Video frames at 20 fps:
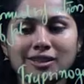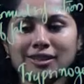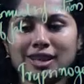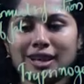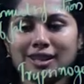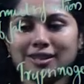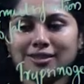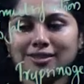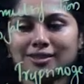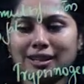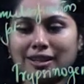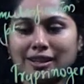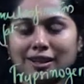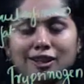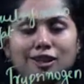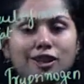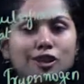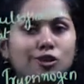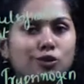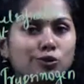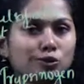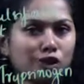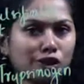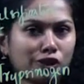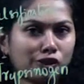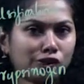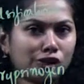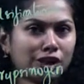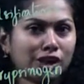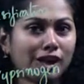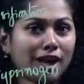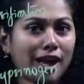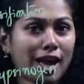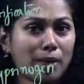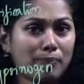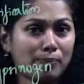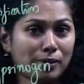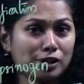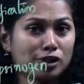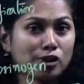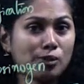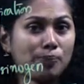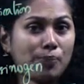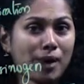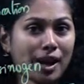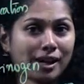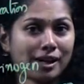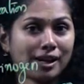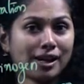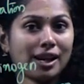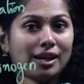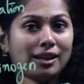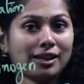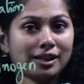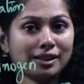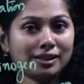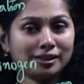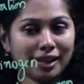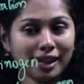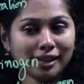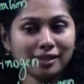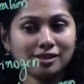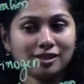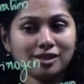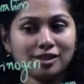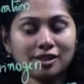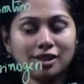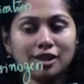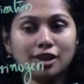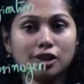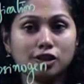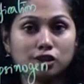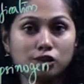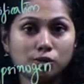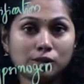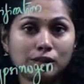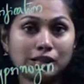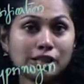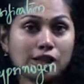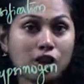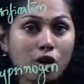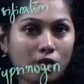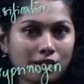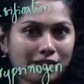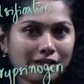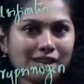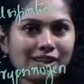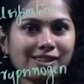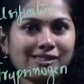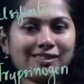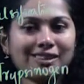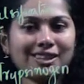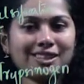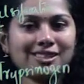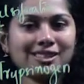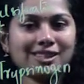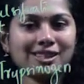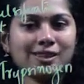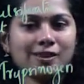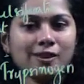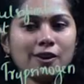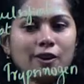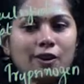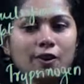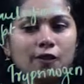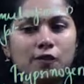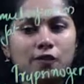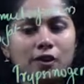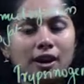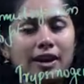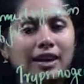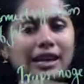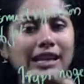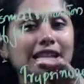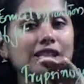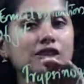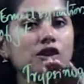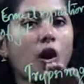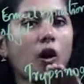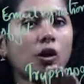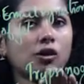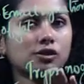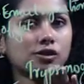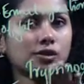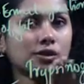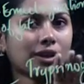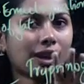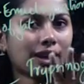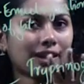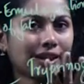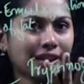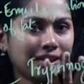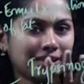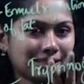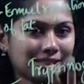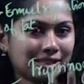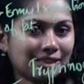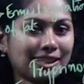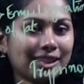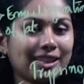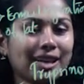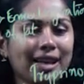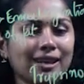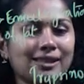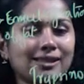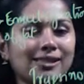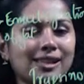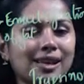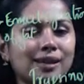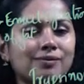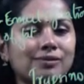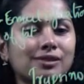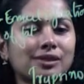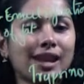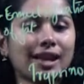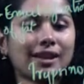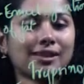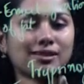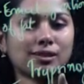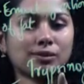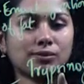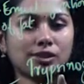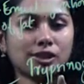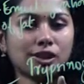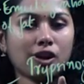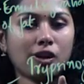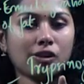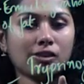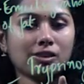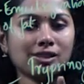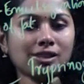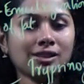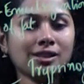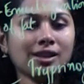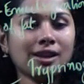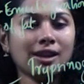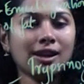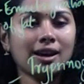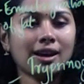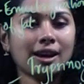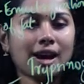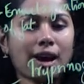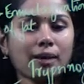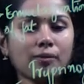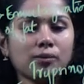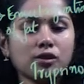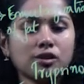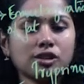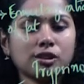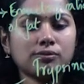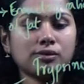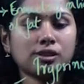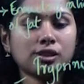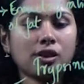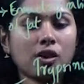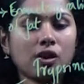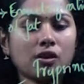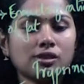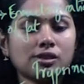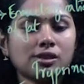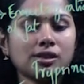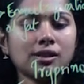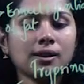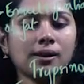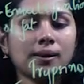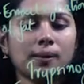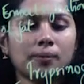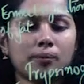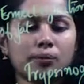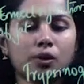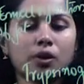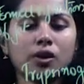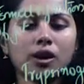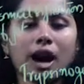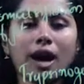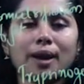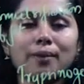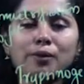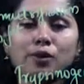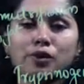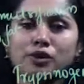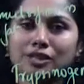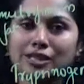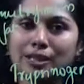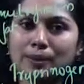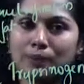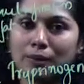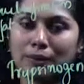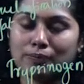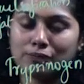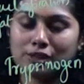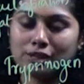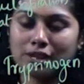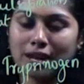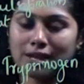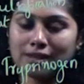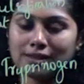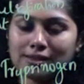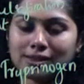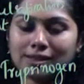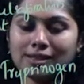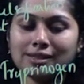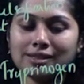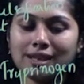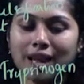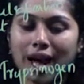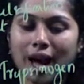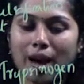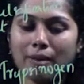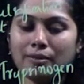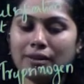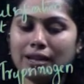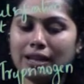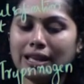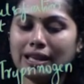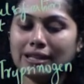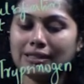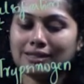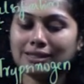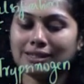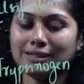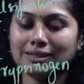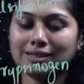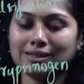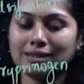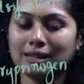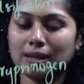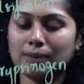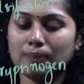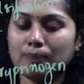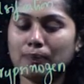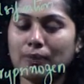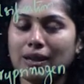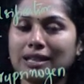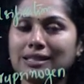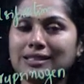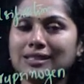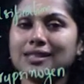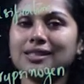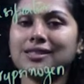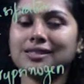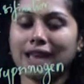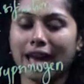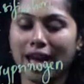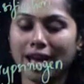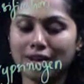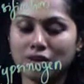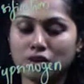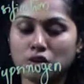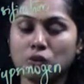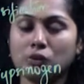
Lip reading: that is secreted through the hepatopancreatic duct to the duodenal region, where it also contains certain enzymes like trypsinogen, chymotrypsinogen, procarboxypeptidases, amylases, lipases and